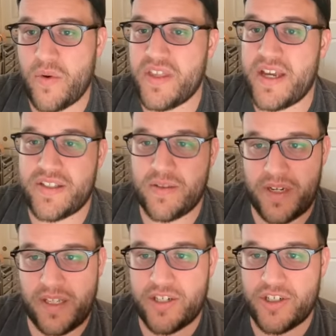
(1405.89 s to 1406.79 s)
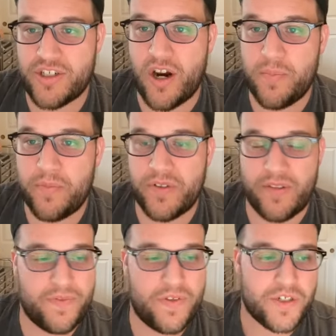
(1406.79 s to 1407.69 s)
with like somebody like Sharp for
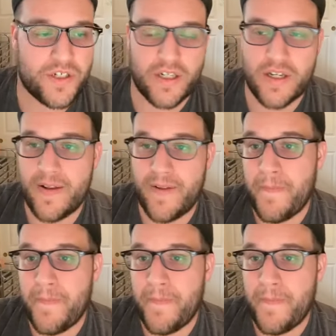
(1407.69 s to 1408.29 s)
the future.